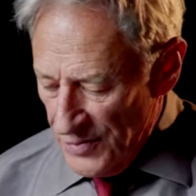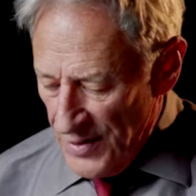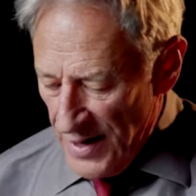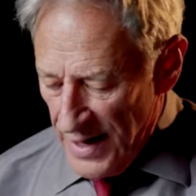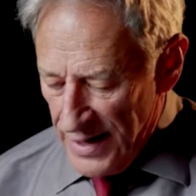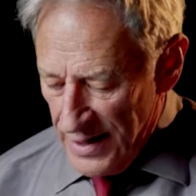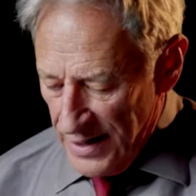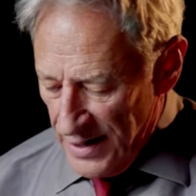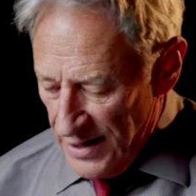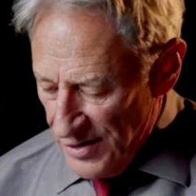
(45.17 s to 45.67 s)

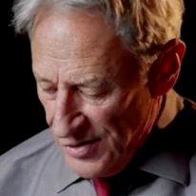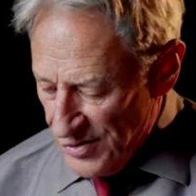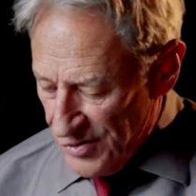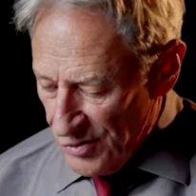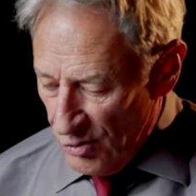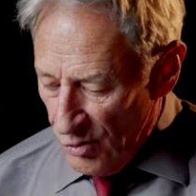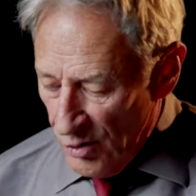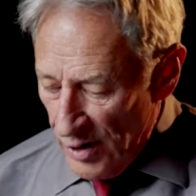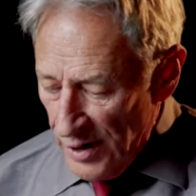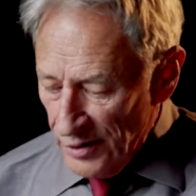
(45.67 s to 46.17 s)
that is
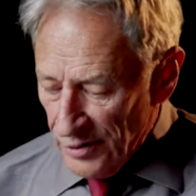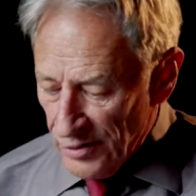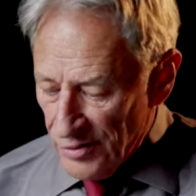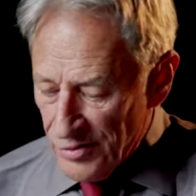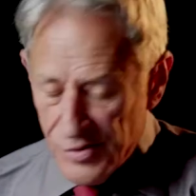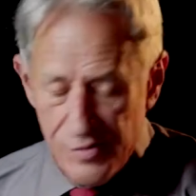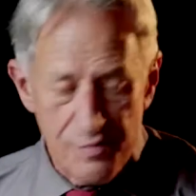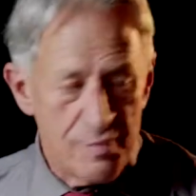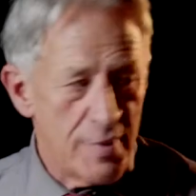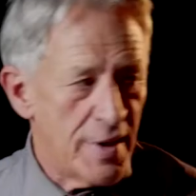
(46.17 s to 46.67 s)

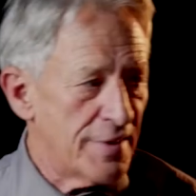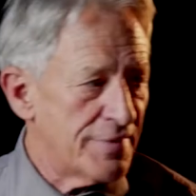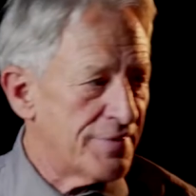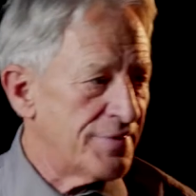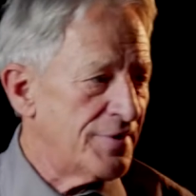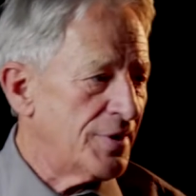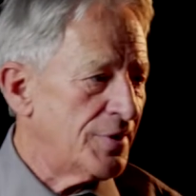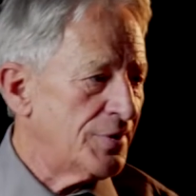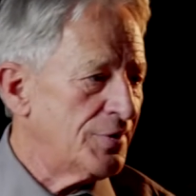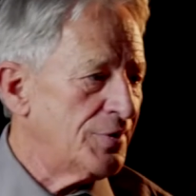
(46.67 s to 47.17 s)
Euler's
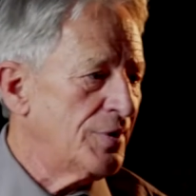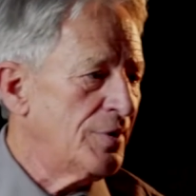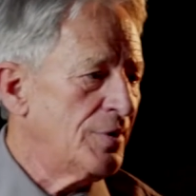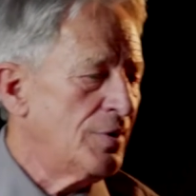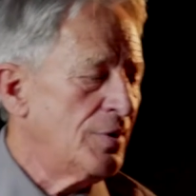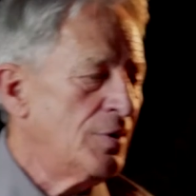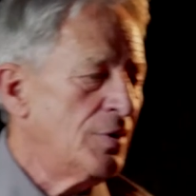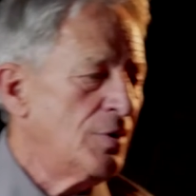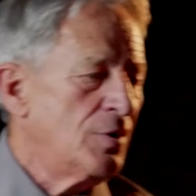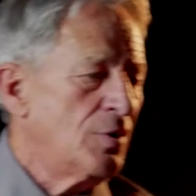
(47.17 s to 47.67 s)
method,
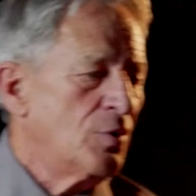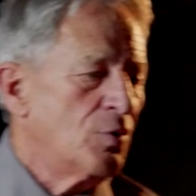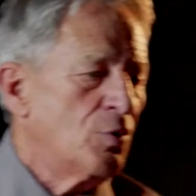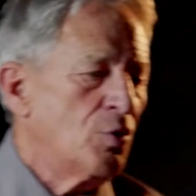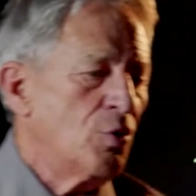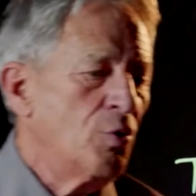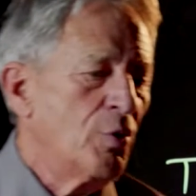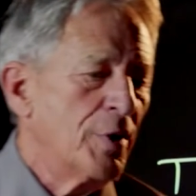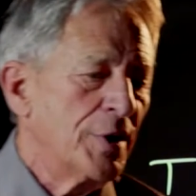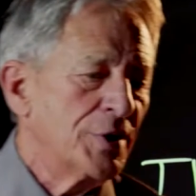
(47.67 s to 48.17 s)

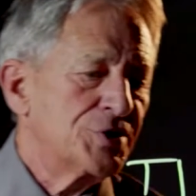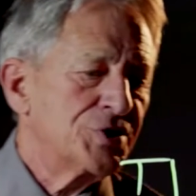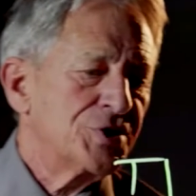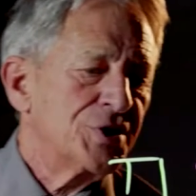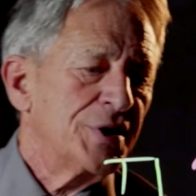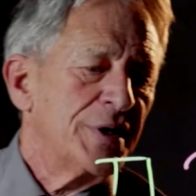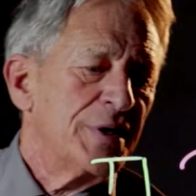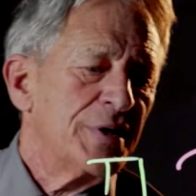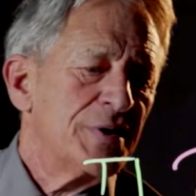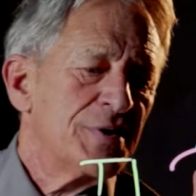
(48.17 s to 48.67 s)

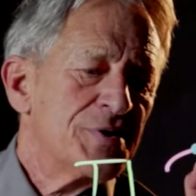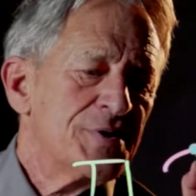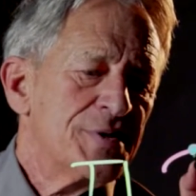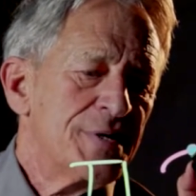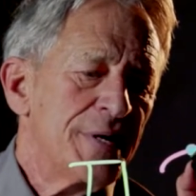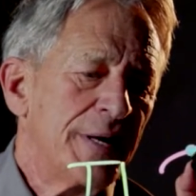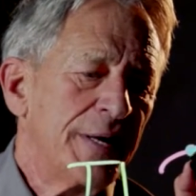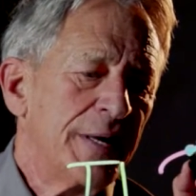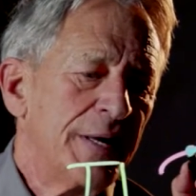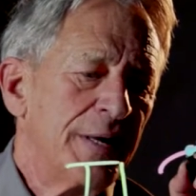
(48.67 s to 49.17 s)
which is
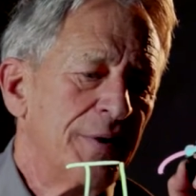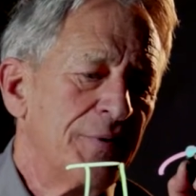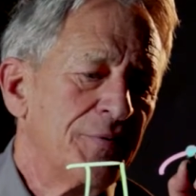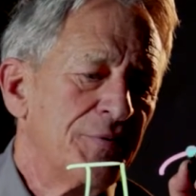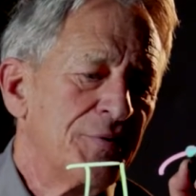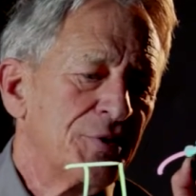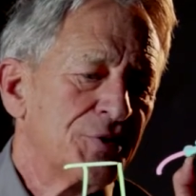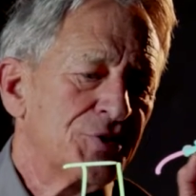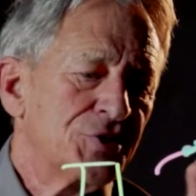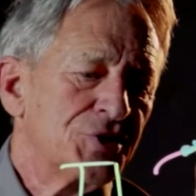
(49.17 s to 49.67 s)
taking
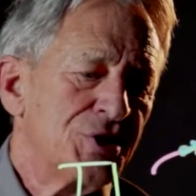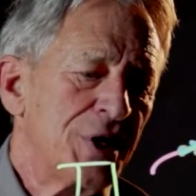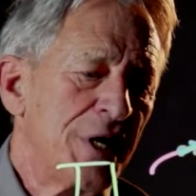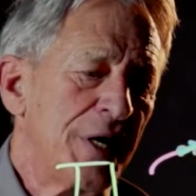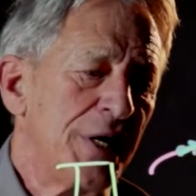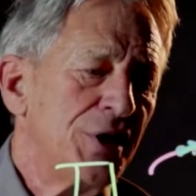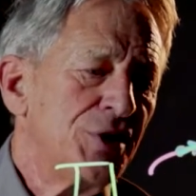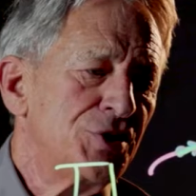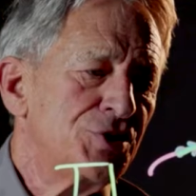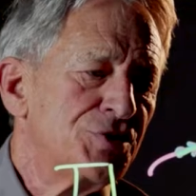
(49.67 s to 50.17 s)
the
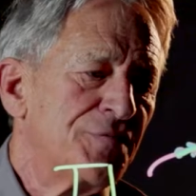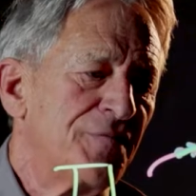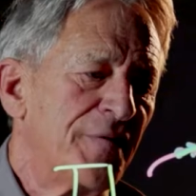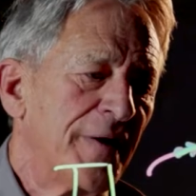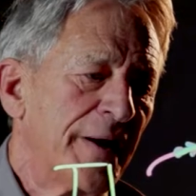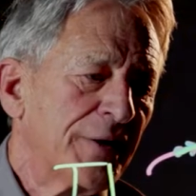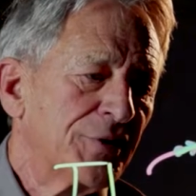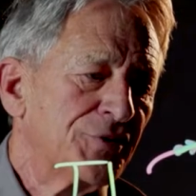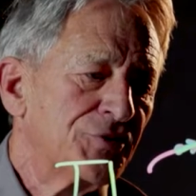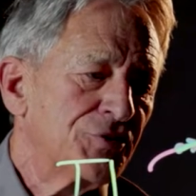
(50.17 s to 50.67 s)
change
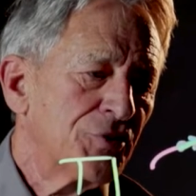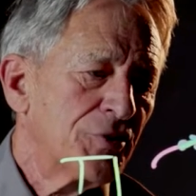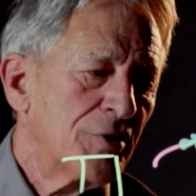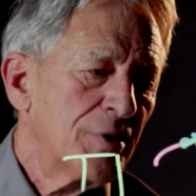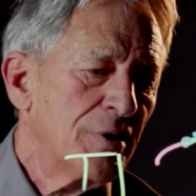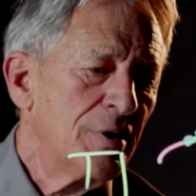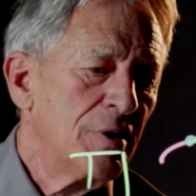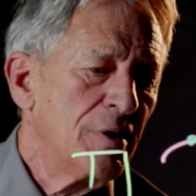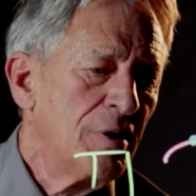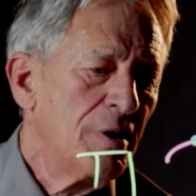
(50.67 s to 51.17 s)

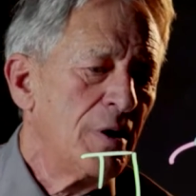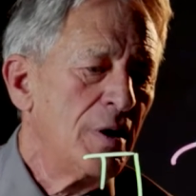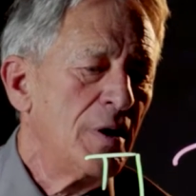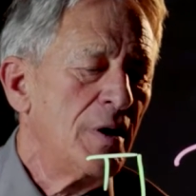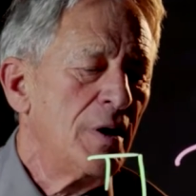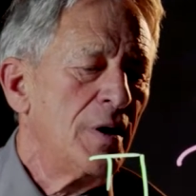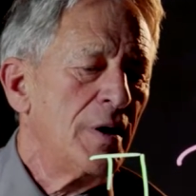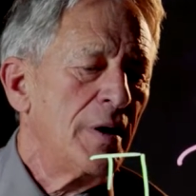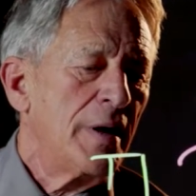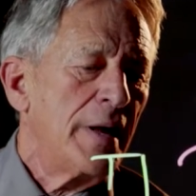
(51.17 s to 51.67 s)
vector
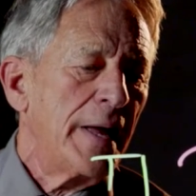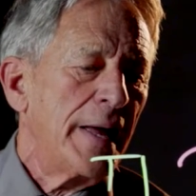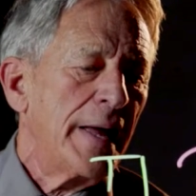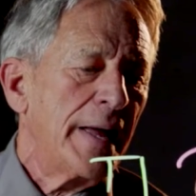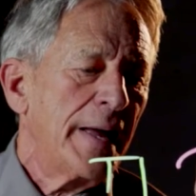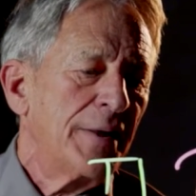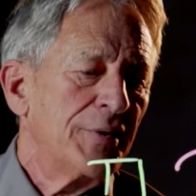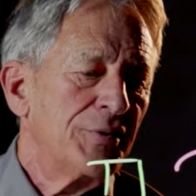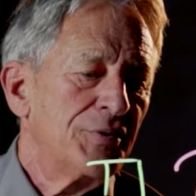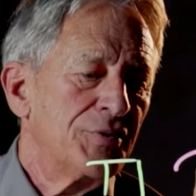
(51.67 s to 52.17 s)

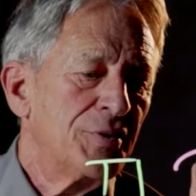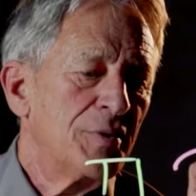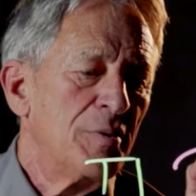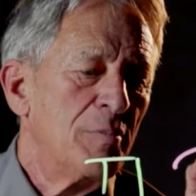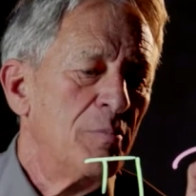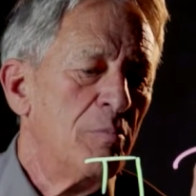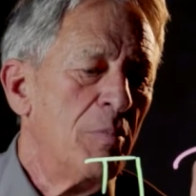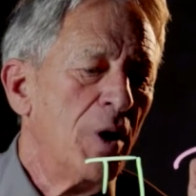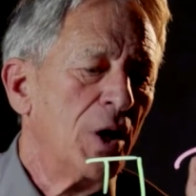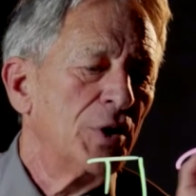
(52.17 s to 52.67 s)
and
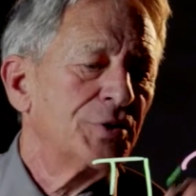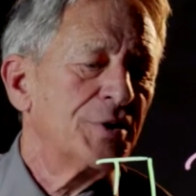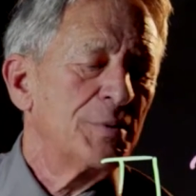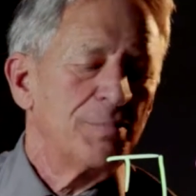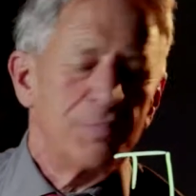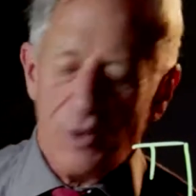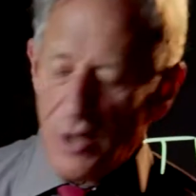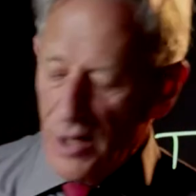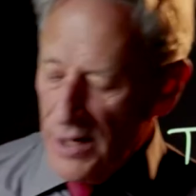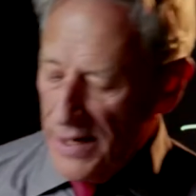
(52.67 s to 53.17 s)

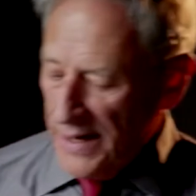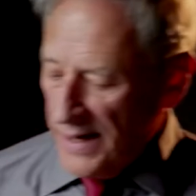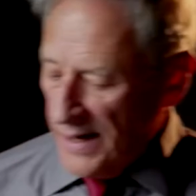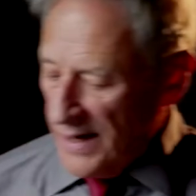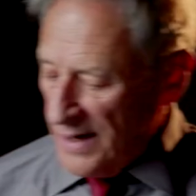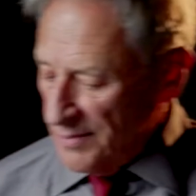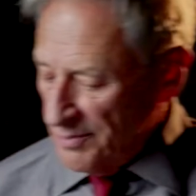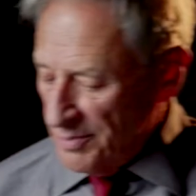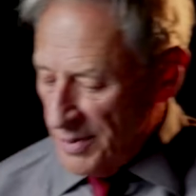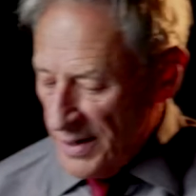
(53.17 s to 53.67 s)

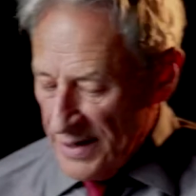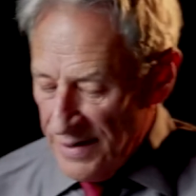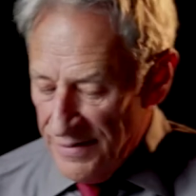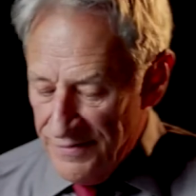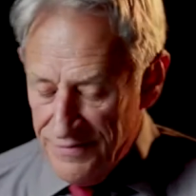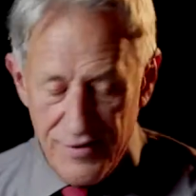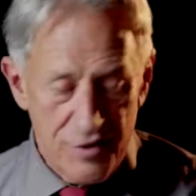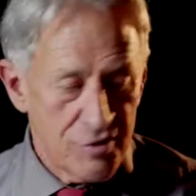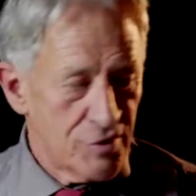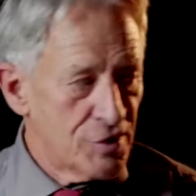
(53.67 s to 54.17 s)
multiplying it by
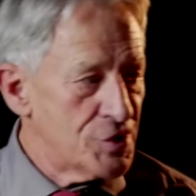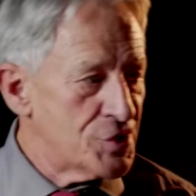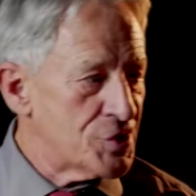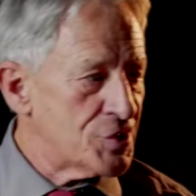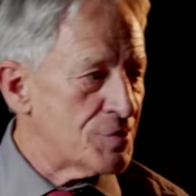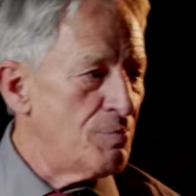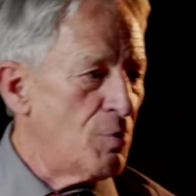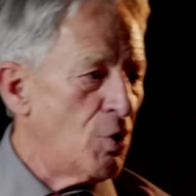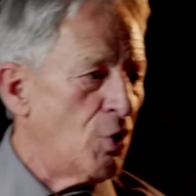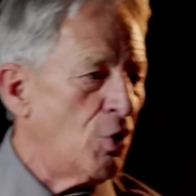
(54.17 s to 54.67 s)
a very
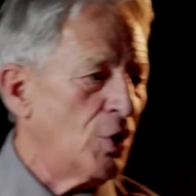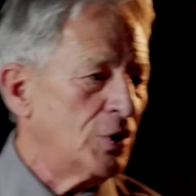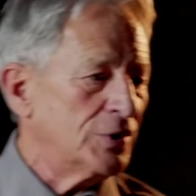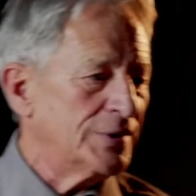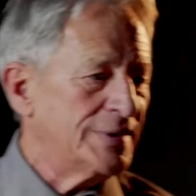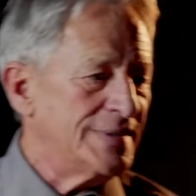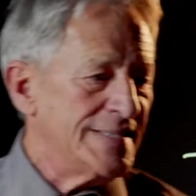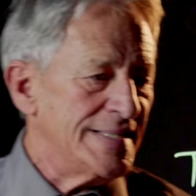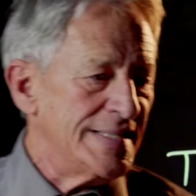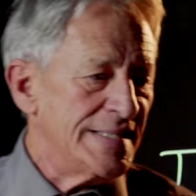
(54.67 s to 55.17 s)

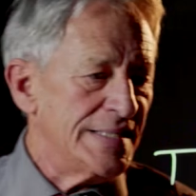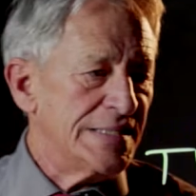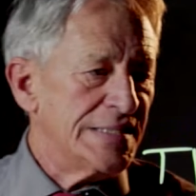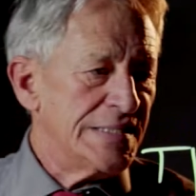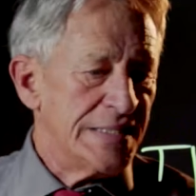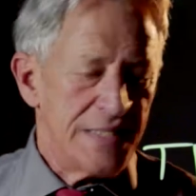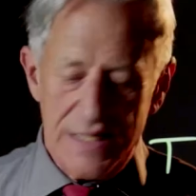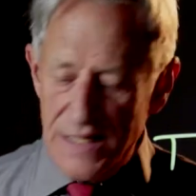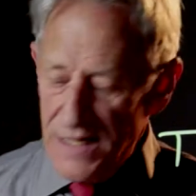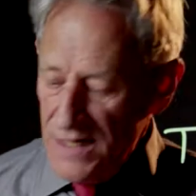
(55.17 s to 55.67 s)
small
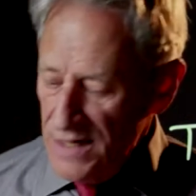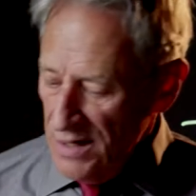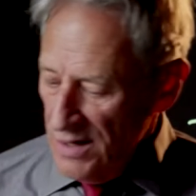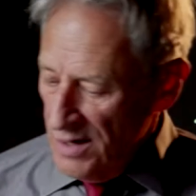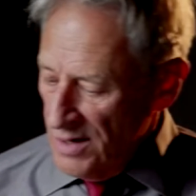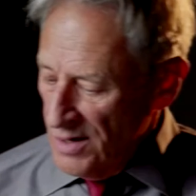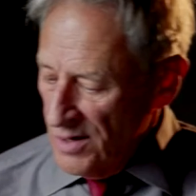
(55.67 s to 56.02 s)
dt.